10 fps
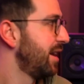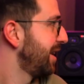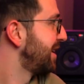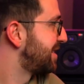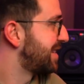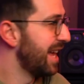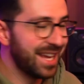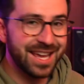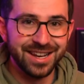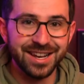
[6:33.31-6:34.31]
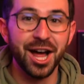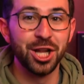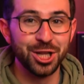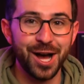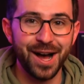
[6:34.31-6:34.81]
It's taken a
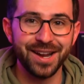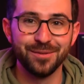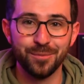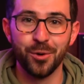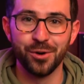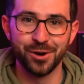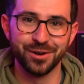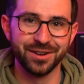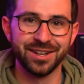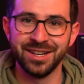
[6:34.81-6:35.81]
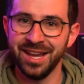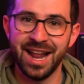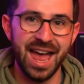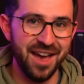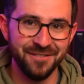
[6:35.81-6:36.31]
lot more kind
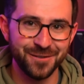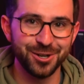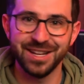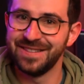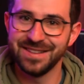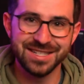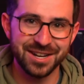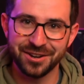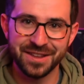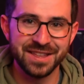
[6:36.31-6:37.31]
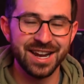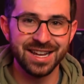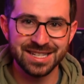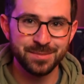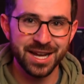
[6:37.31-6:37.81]
of effort in this area than I
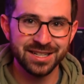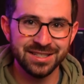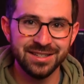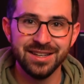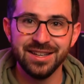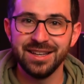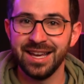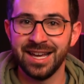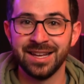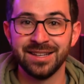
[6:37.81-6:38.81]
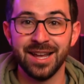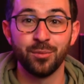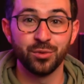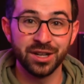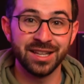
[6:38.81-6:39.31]
expected, and
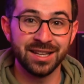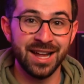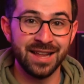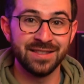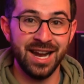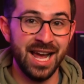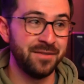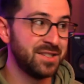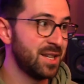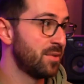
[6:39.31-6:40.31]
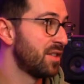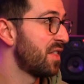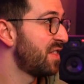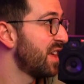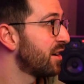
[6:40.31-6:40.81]
I'm really glad that I have some of the
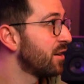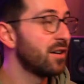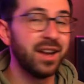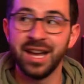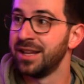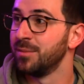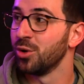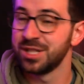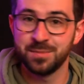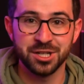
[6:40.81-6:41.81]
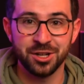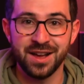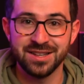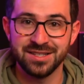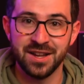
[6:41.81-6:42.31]
thicker and more
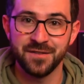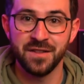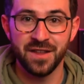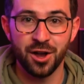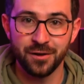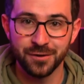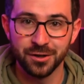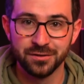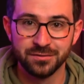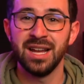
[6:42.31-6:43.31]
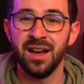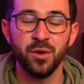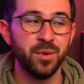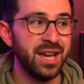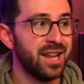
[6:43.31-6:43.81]
specialized stuff that they offer. Now
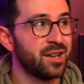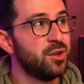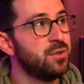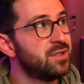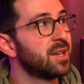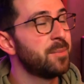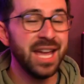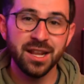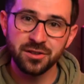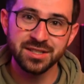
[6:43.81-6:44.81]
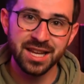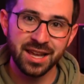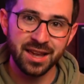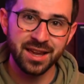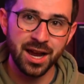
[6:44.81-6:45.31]
that we had acoustic panels
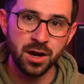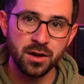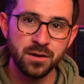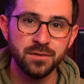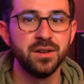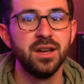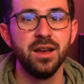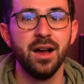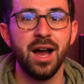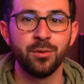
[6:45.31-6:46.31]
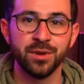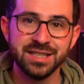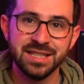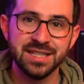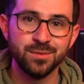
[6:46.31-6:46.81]
taken care of, I
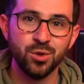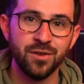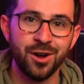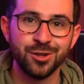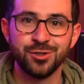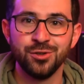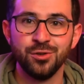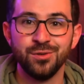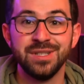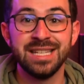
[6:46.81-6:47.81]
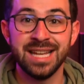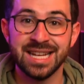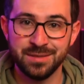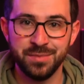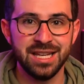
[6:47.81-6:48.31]
really needed to move on to
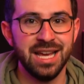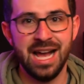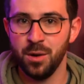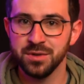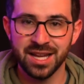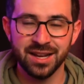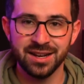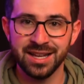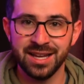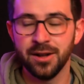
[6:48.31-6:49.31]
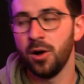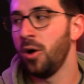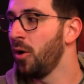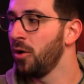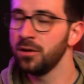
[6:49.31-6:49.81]
DSP. How was I gonna get
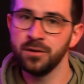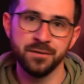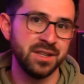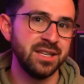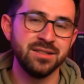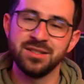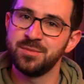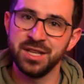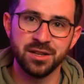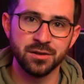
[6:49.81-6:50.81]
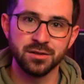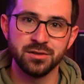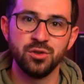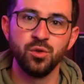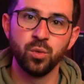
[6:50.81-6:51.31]
all of these
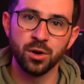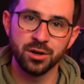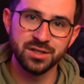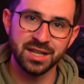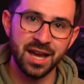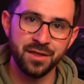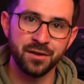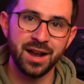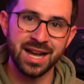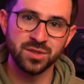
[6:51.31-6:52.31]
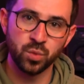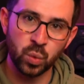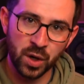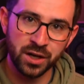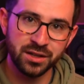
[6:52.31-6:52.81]
speakers to work together as
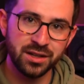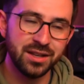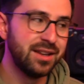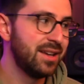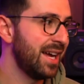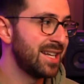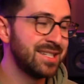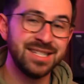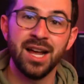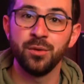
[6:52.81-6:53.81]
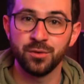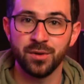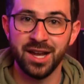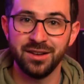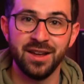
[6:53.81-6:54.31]
one and sound
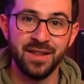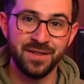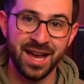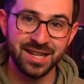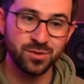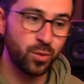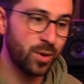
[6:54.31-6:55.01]
right? And that's